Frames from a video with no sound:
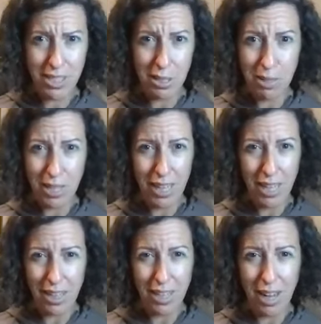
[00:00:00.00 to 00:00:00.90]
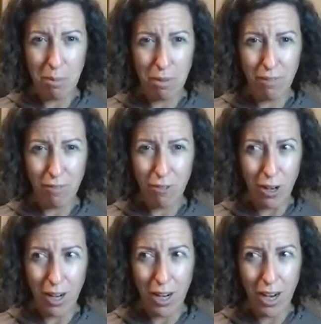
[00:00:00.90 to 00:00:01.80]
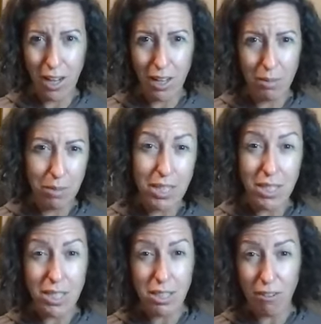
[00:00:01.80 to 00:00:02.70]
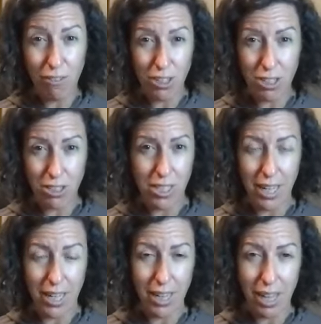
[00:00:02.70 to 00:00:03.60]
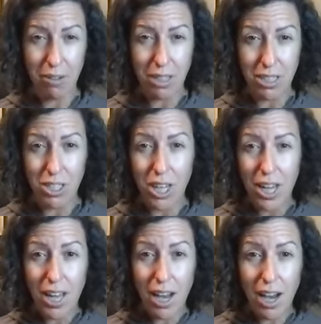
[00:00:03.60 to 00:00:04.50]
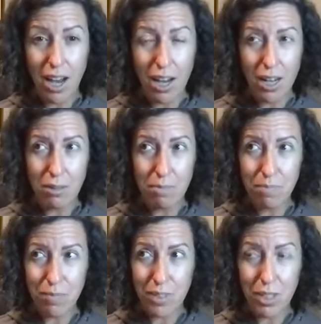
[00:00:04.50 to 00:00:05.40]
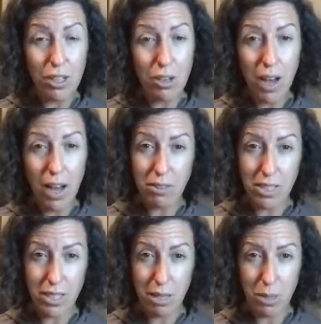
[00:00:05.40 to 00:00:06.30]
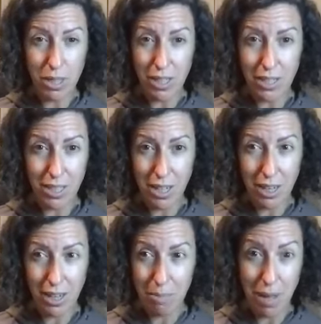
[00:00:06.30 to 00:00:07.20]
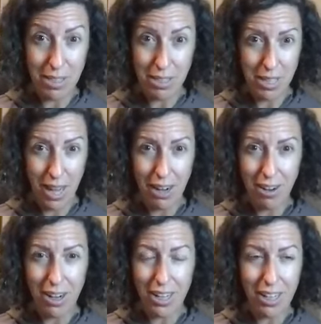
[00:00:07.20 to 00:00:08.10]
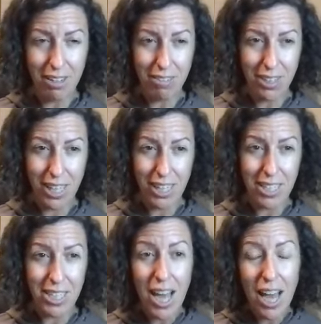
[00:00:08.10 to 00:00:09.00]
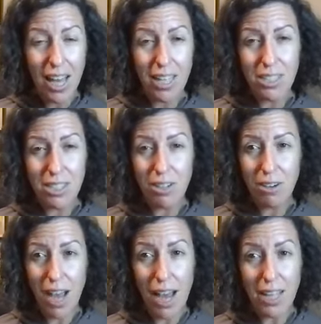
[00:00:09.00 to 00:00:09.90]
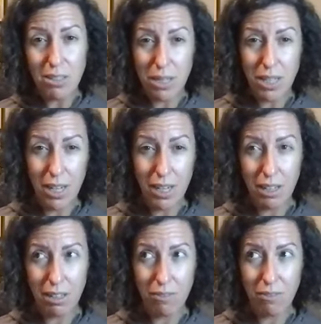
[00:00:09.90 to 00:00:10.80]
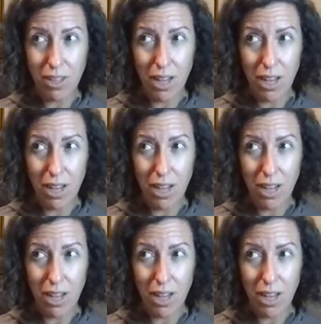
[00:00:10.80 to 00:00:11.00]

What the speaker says: sleep did they get the night before? Is this their first or second language? How stable is their Maslow's hierarchy of needs? And so as we kind of